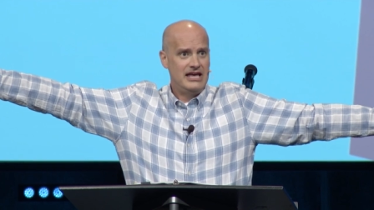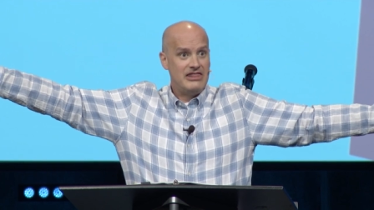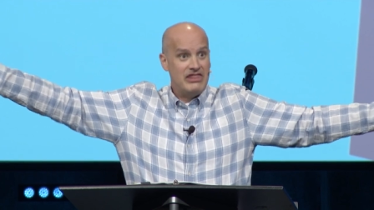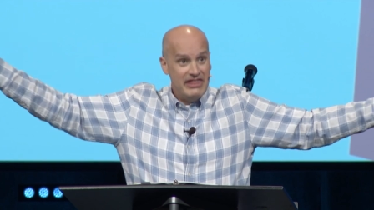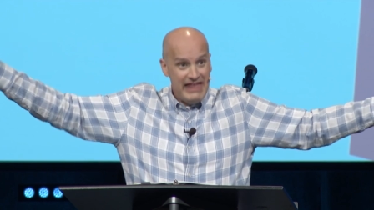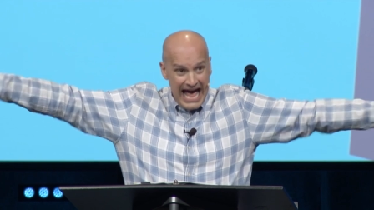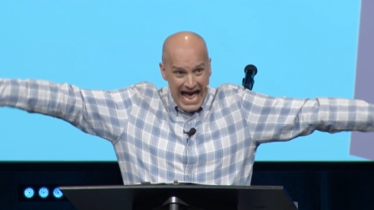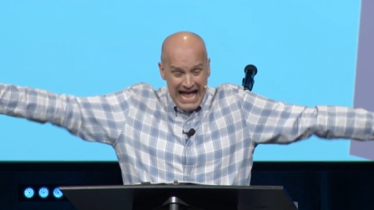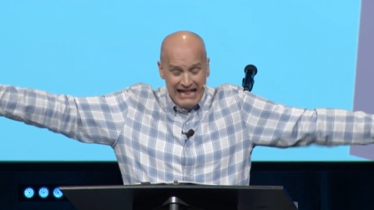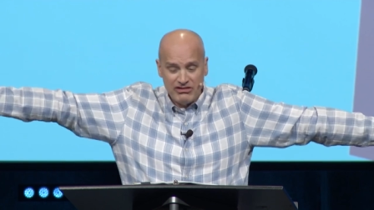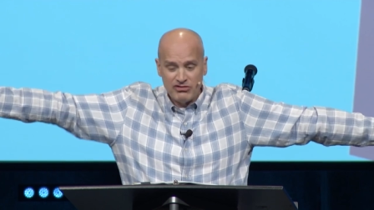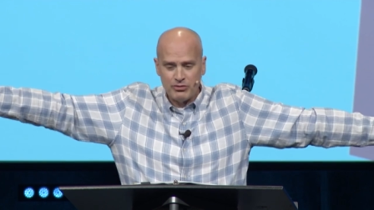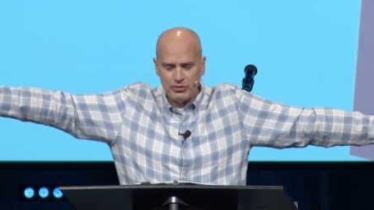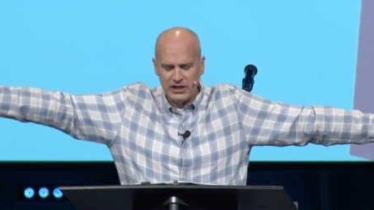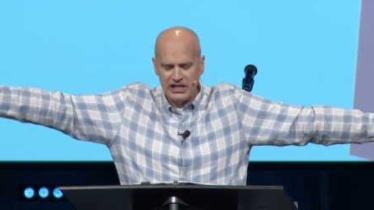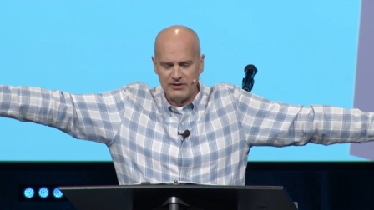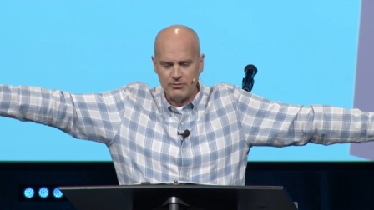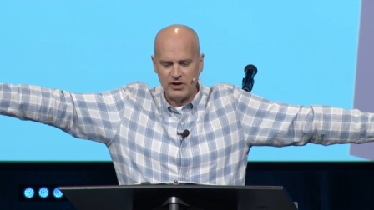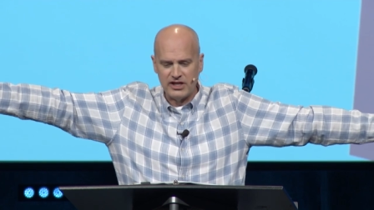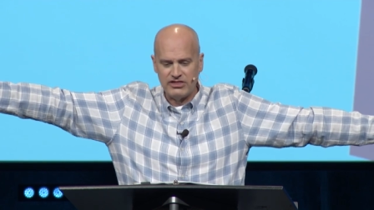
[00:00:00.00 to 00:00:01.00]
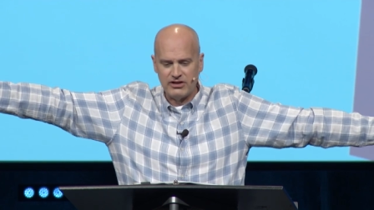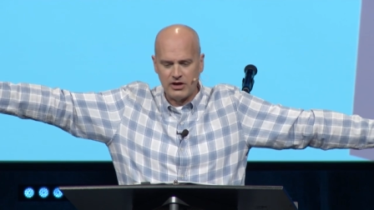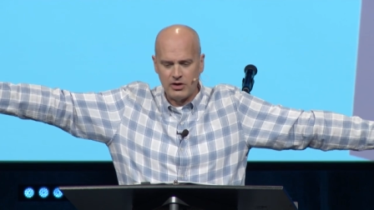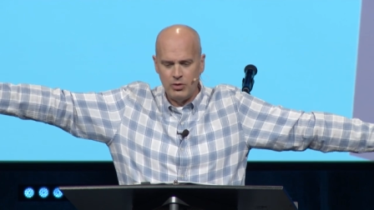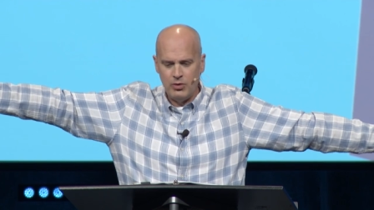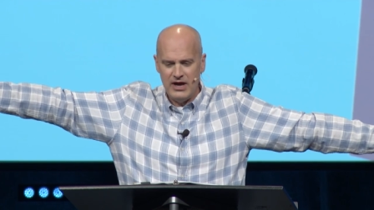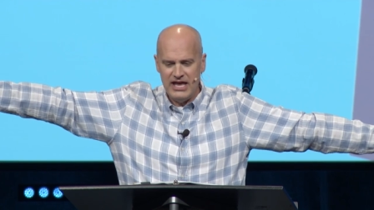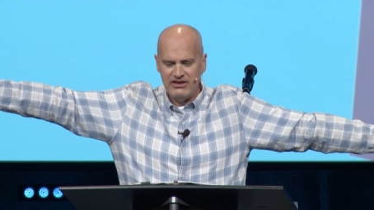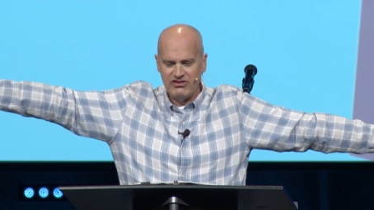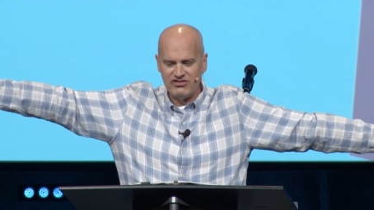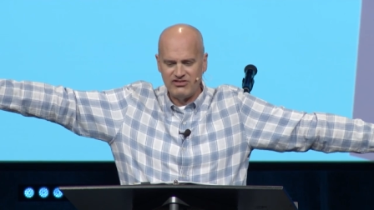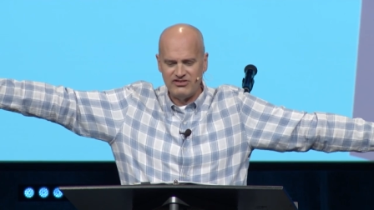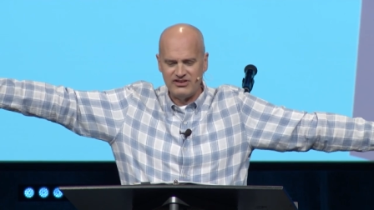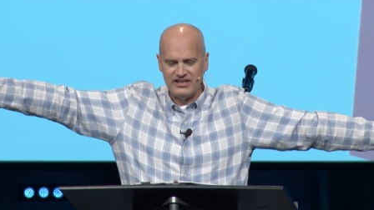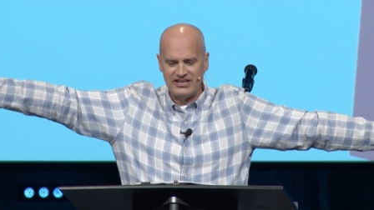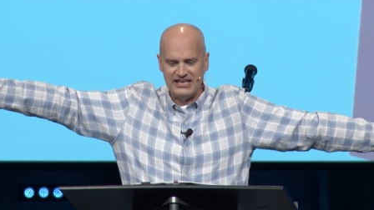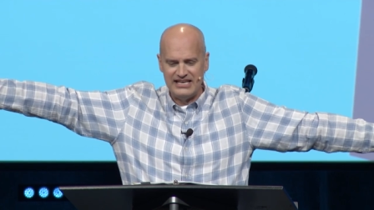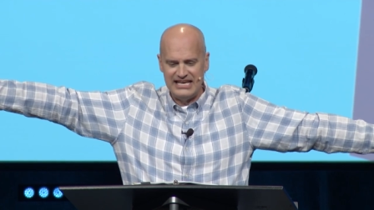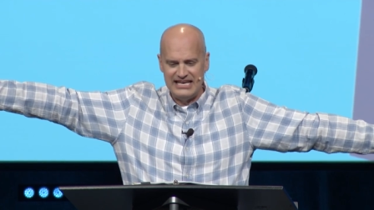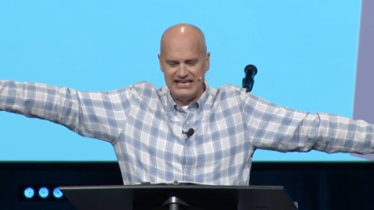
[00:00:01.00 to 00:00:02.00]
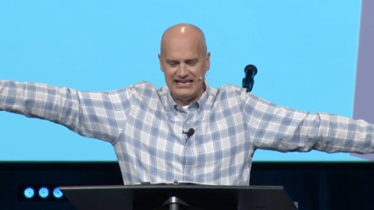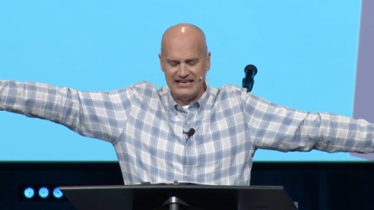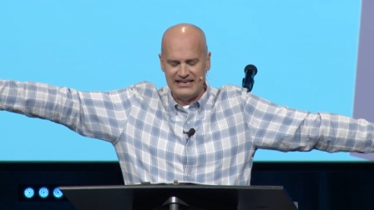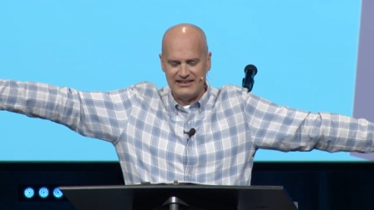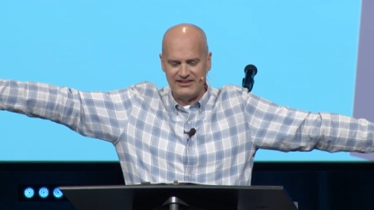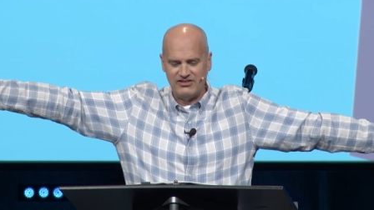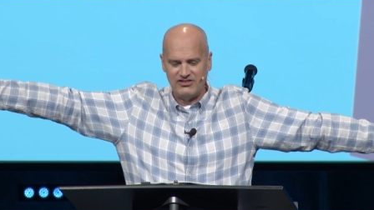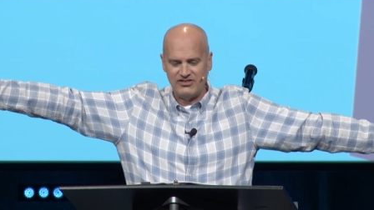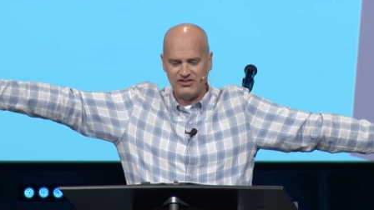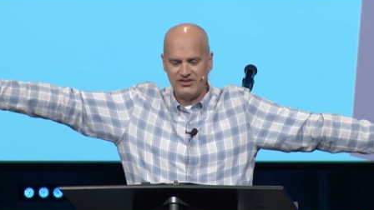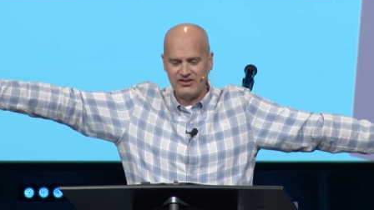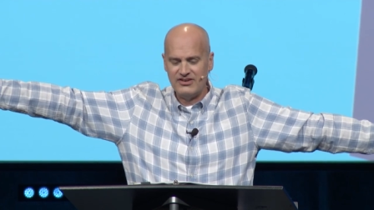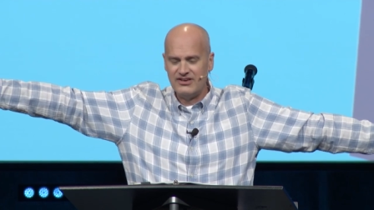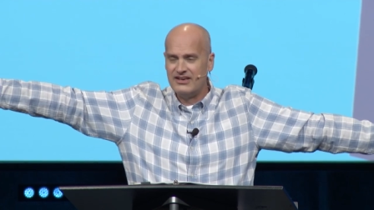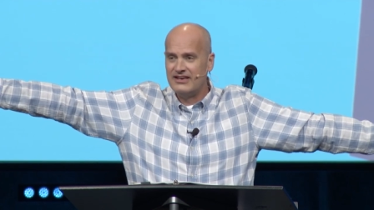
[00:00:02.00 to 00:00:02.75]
That's really what the question is,